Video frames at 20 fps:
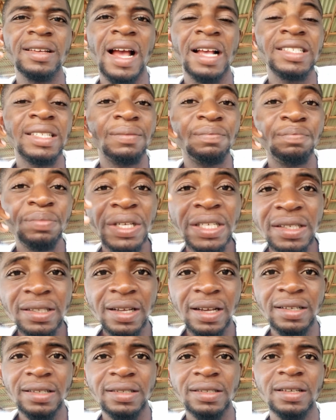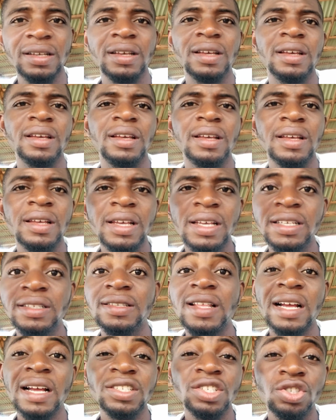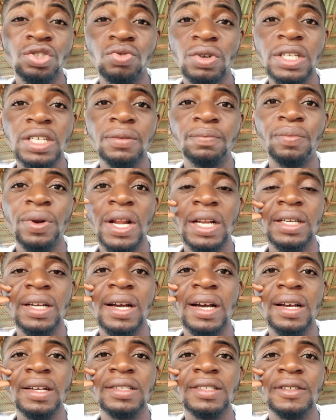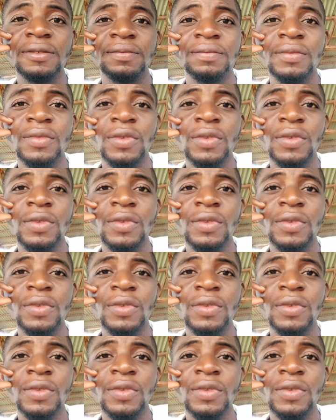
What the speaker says: a business, is that trading plan, guys.